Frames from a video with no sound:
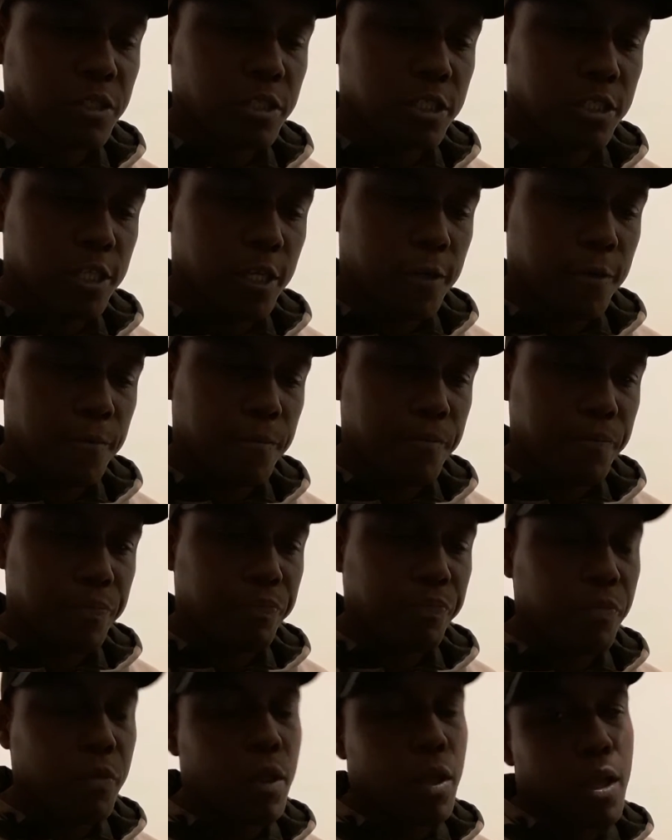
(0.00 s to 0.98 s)
So,
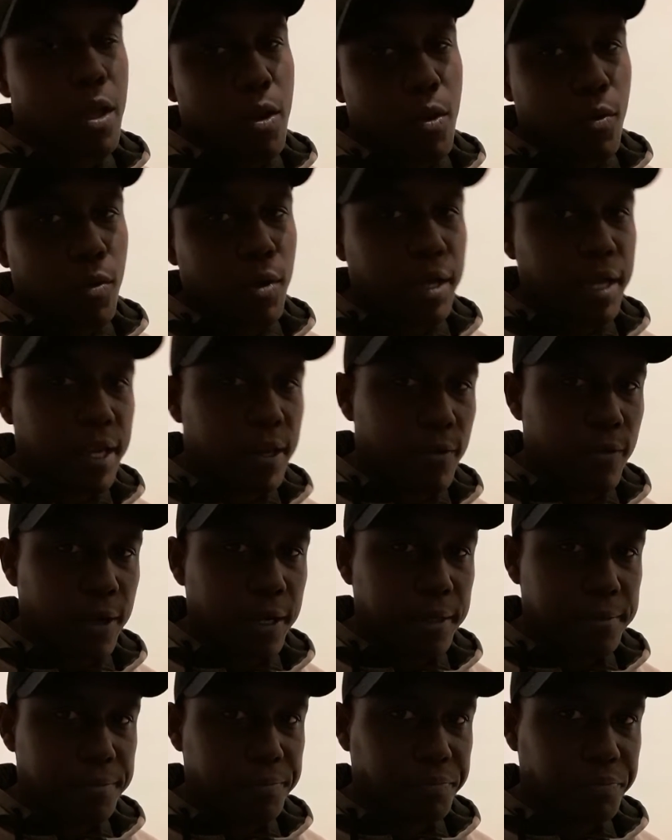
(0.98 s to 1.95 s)
well, anyway,
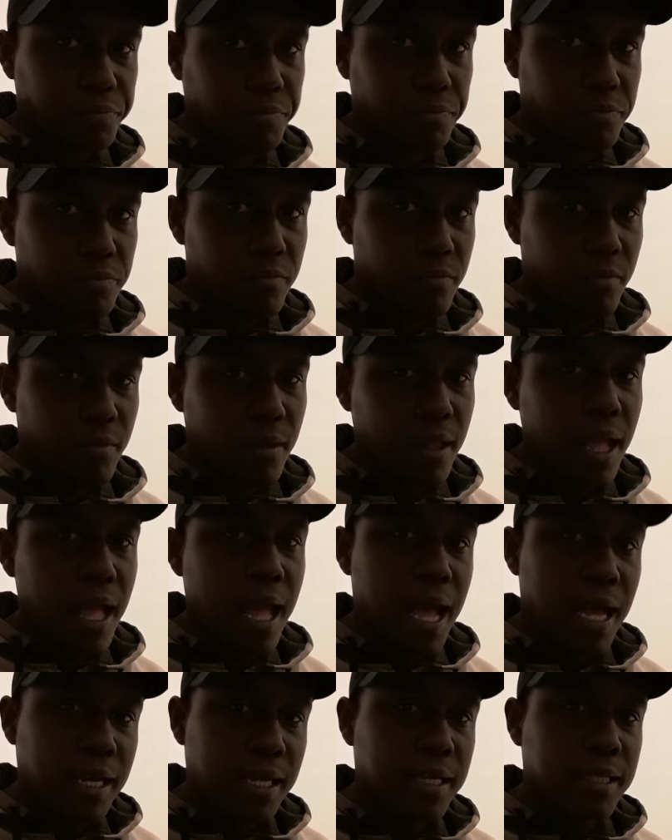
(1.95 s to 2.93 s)

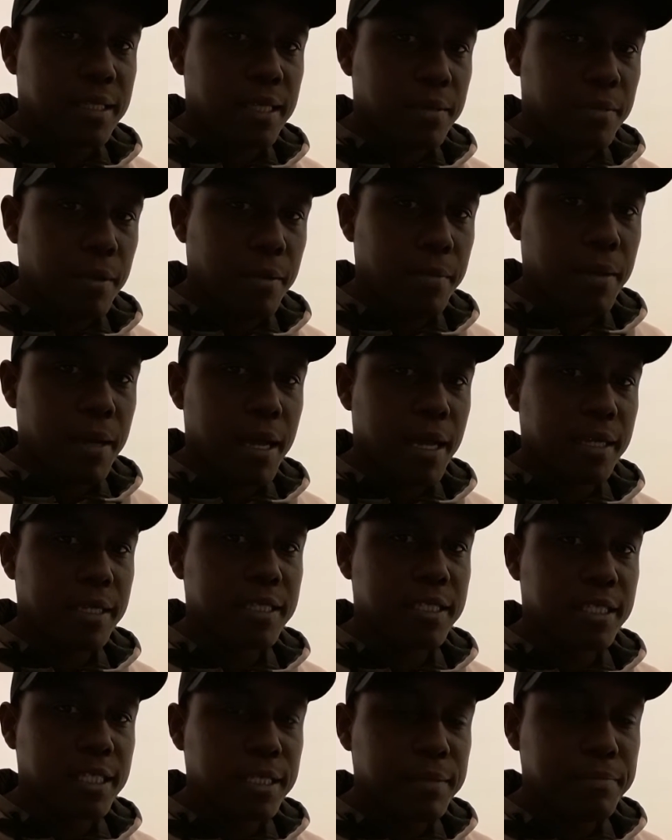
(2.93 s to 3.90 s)
I need to take my behind
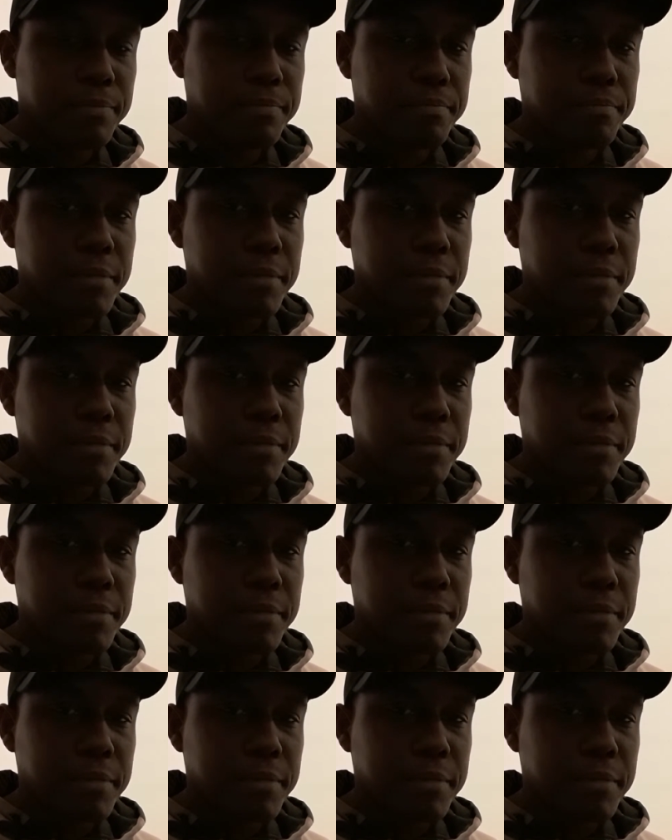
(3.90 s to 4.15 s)
to sleep